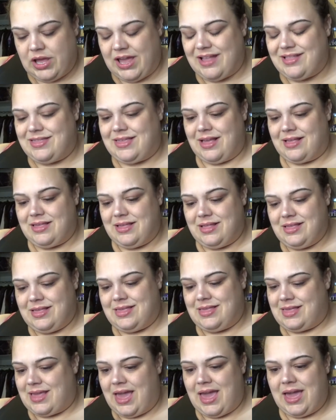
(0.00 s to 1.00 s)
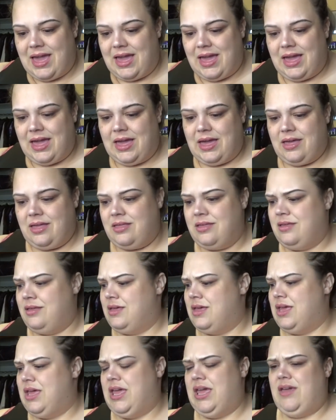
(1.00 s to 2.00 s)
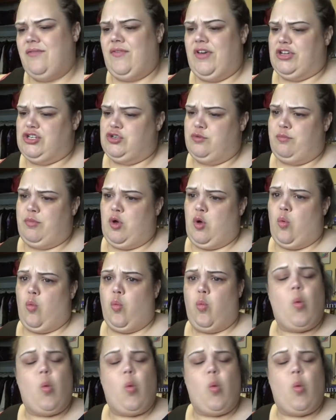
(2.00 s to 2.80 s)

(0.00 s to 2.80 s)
It doesn't say if I should put